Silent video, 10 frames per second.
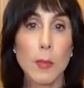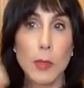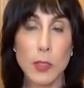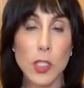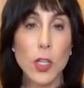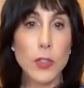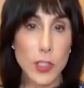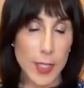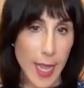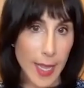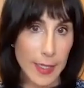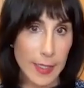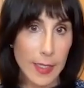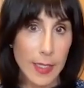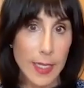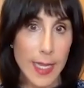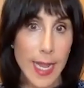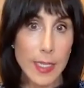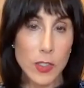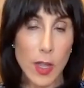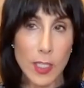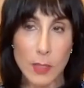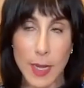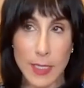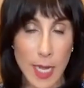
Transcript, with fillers: but it was close to that. And I talked to my